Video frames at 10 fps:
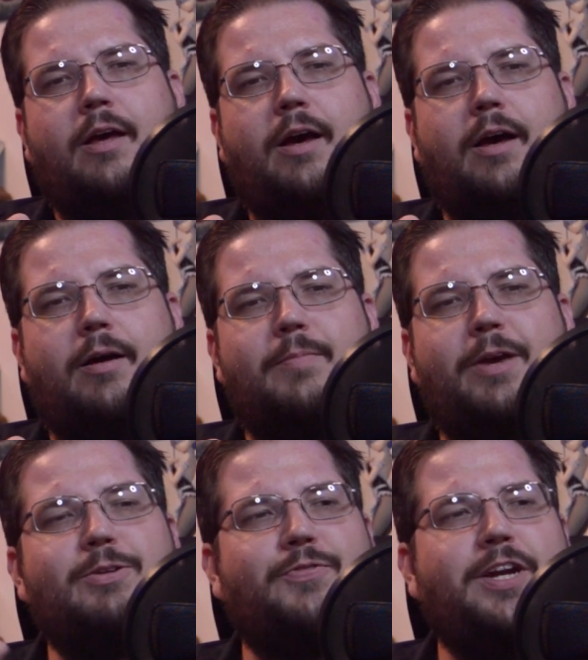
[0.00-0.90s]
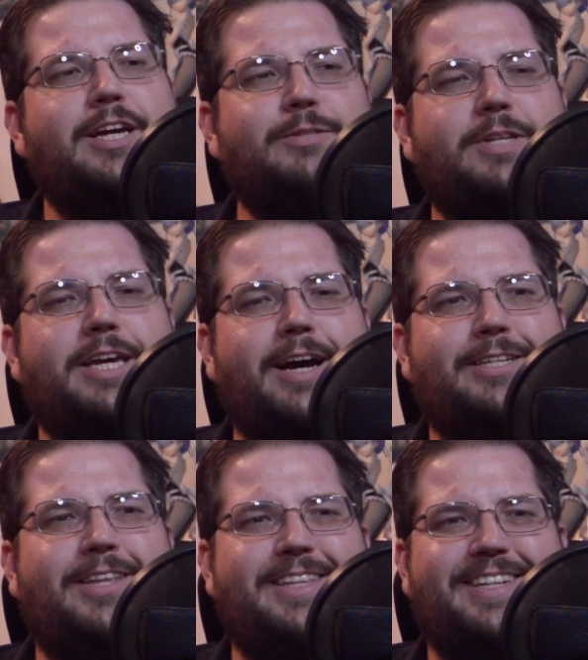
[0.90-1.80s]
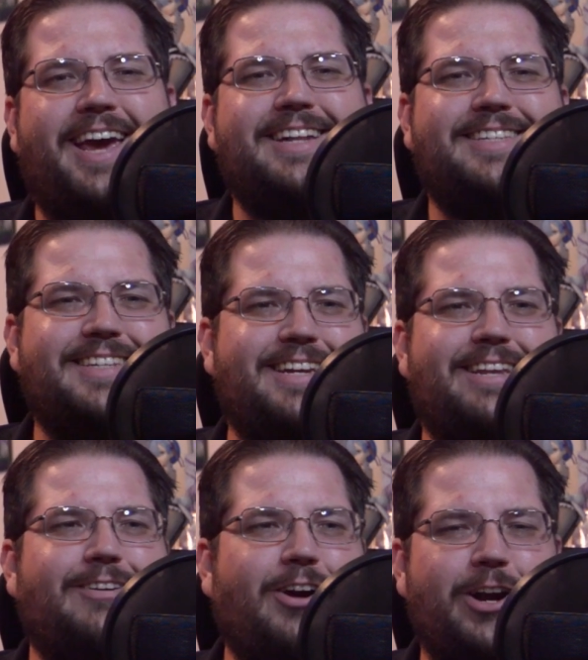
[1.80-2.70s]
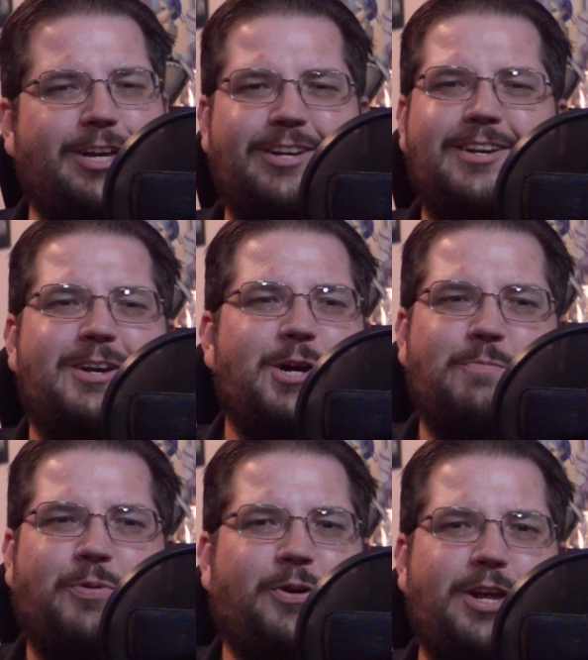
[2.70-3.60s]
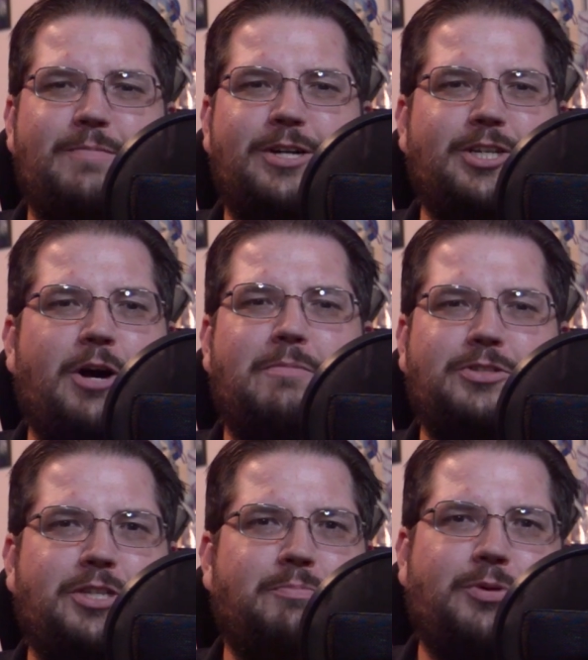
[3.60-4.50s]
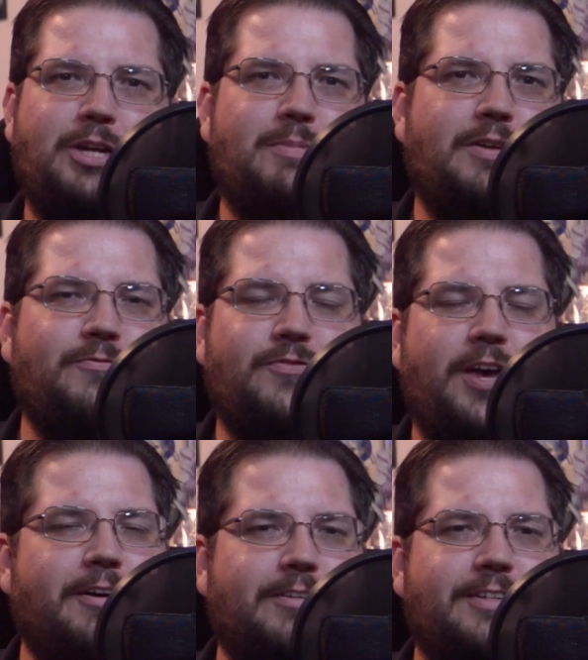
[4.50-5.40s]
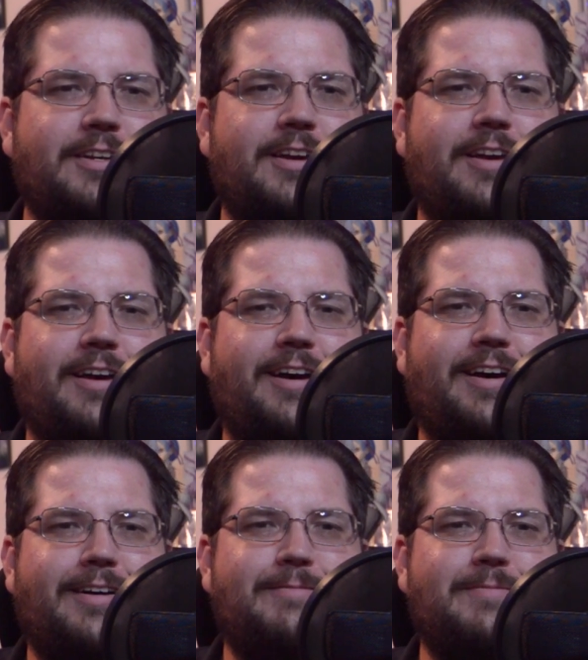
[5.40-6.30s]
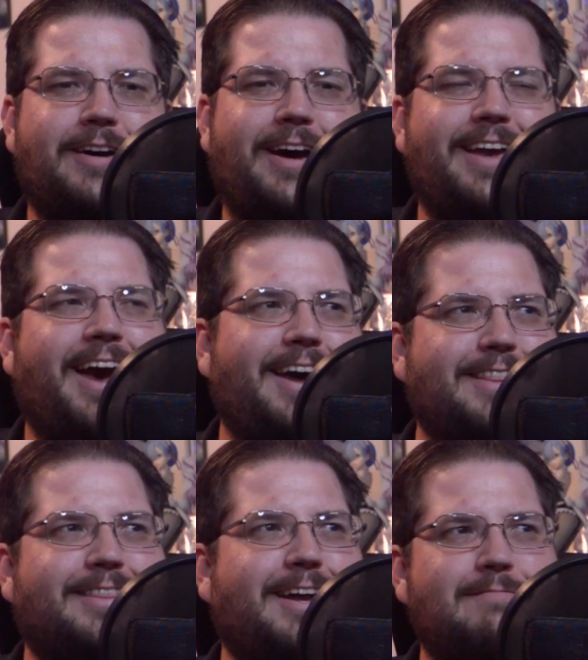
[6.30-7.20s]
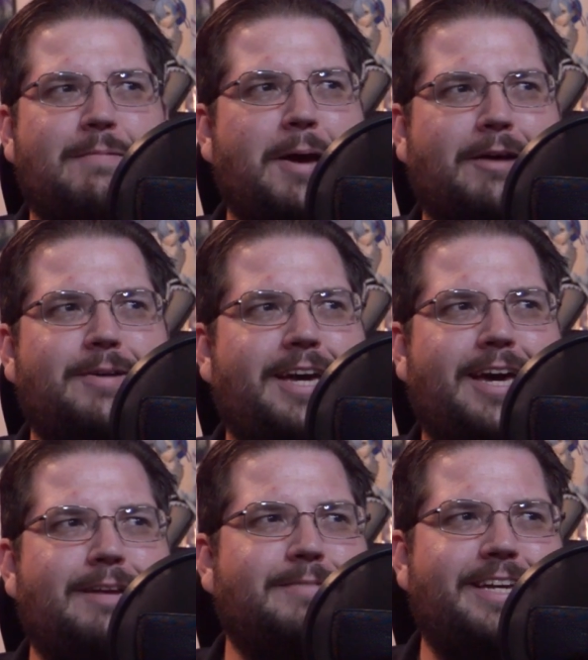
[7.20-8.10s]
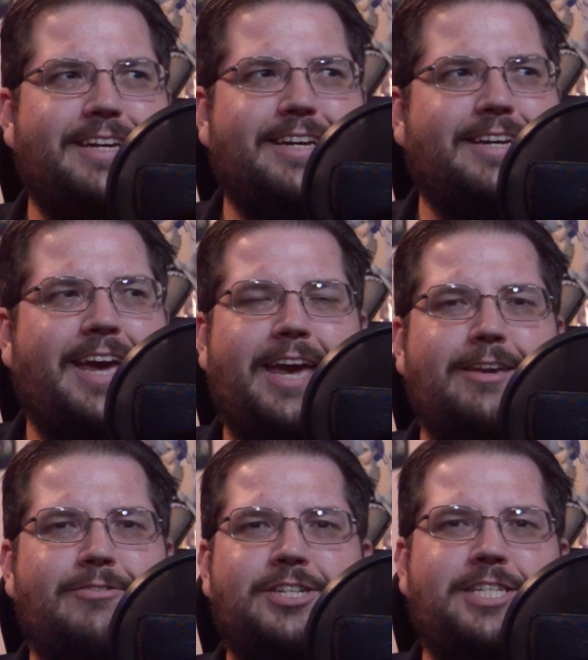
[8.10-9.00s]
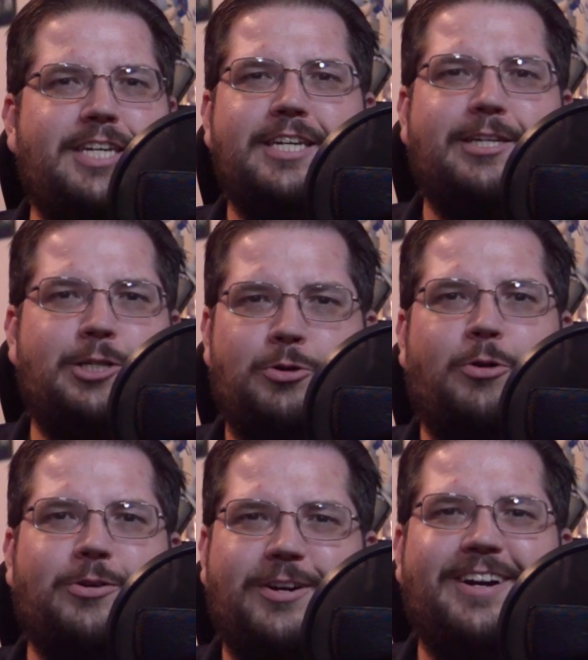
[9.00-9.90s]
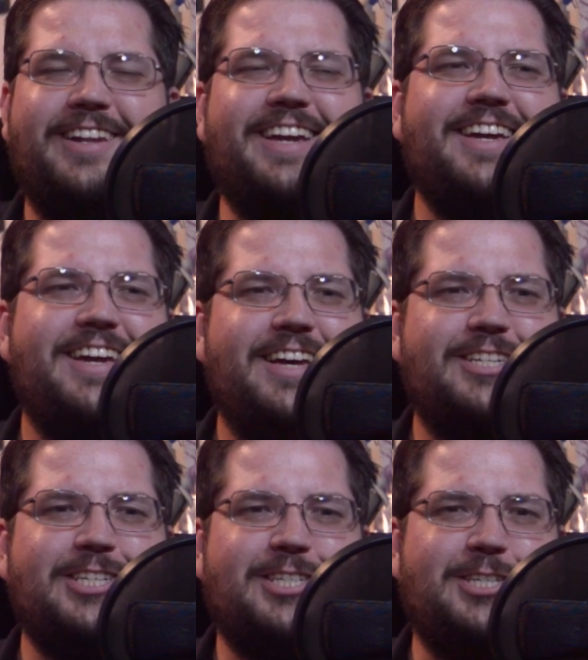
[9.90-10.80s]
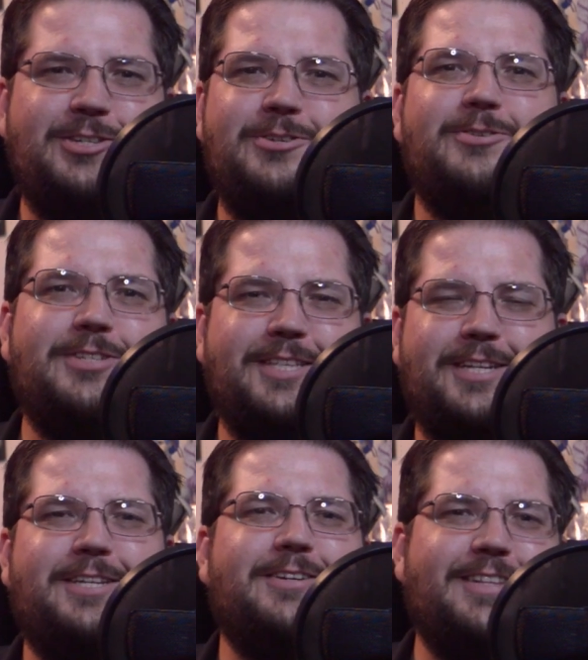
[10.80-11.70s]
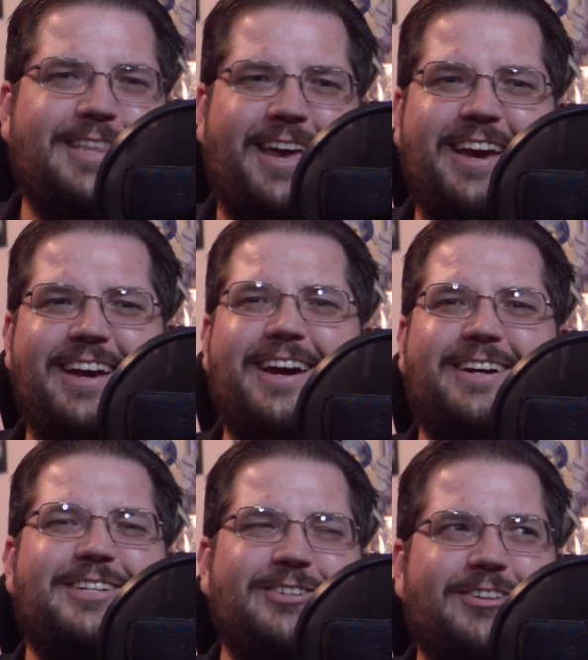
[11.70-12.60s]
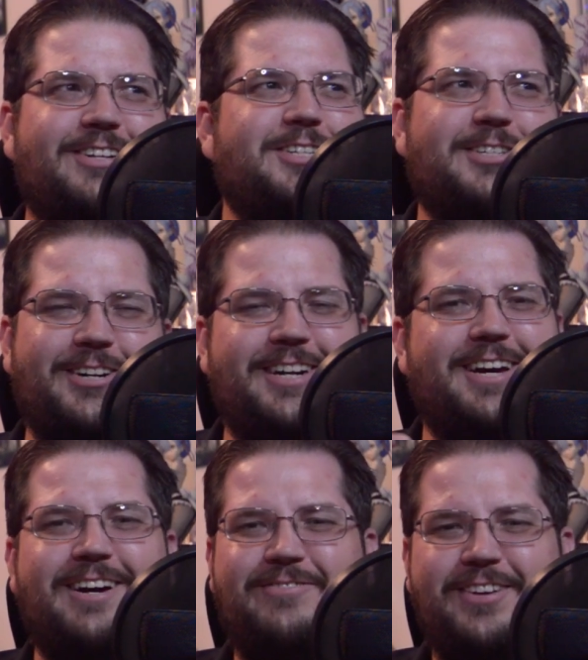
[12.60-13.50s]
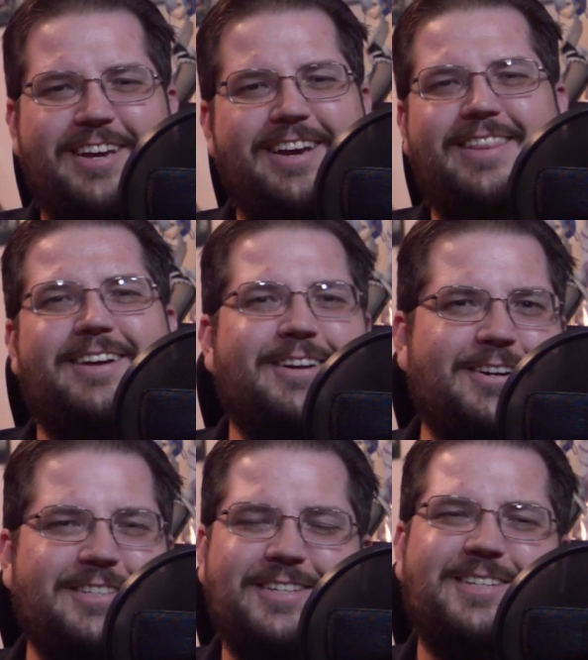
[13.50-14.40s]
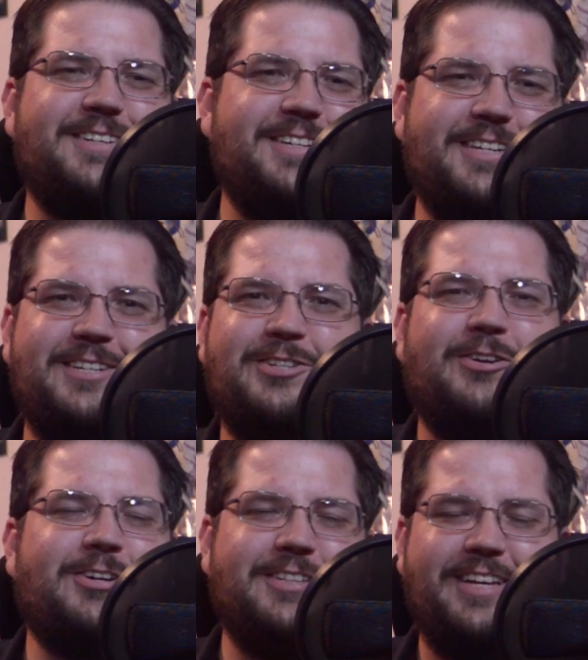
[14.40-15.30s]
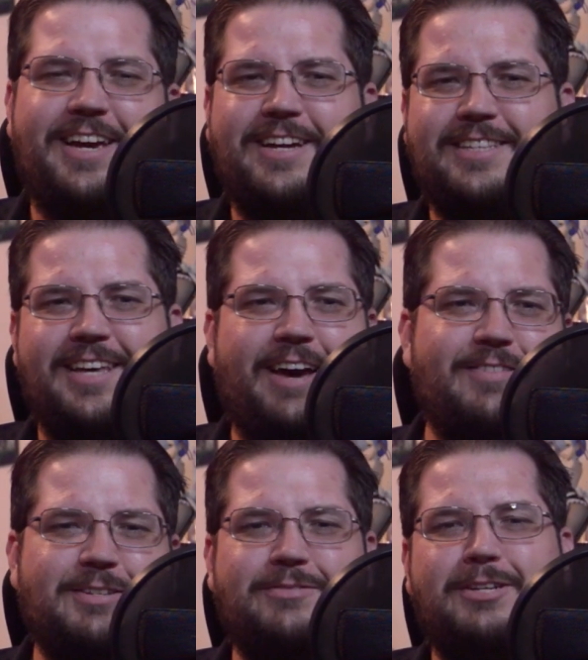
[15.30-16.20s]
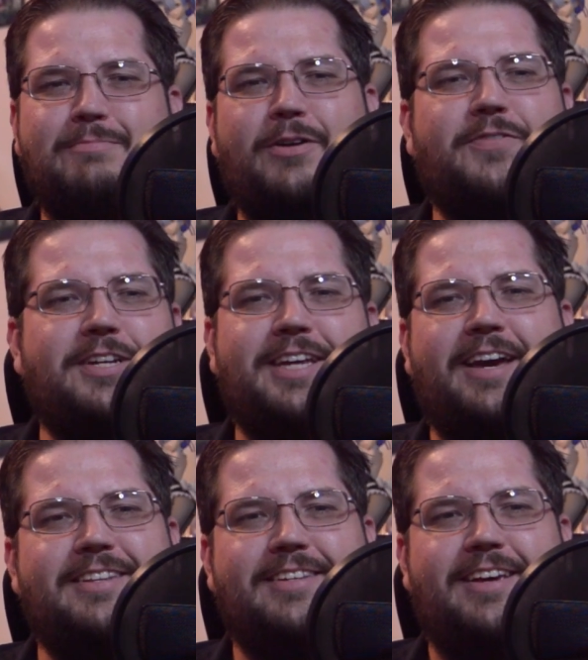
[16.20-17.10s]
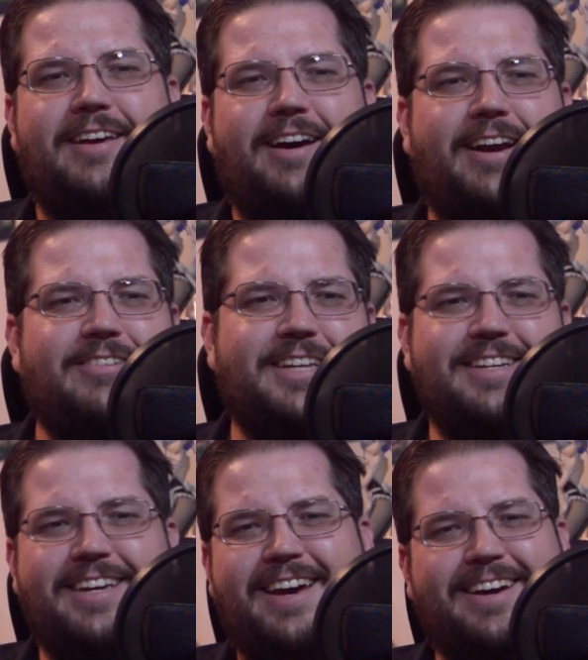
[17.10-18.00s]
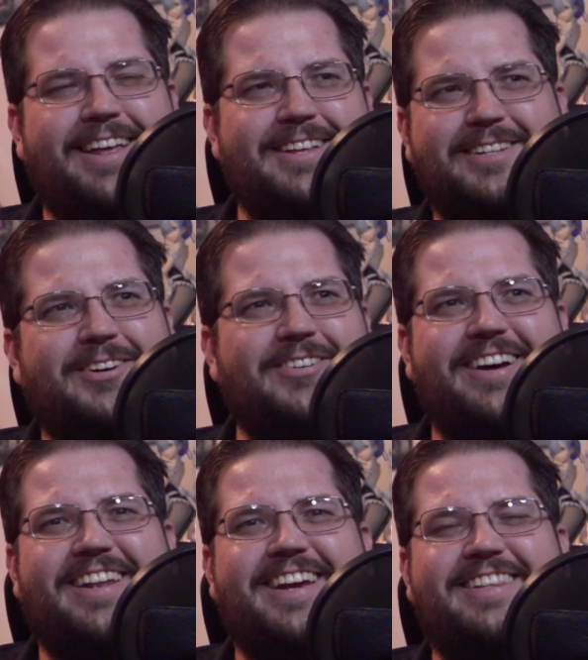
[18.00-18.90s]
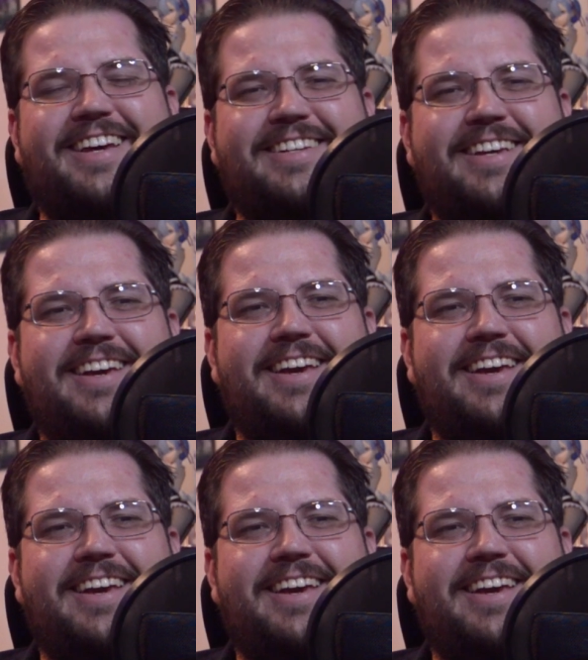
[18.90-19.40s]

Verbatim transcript: Um, it was funny because when they got to the dance scene, they're already pretty much almost to the point of being failed. Um, I had a thought in my back of my head. I'm like, Kate, you just need to control her. Like, just use the soot thing and control her. And sure enough, there goes the soot to control her legs, and they have this really perfect dance. And I was like, yeah, that's cool. I like that.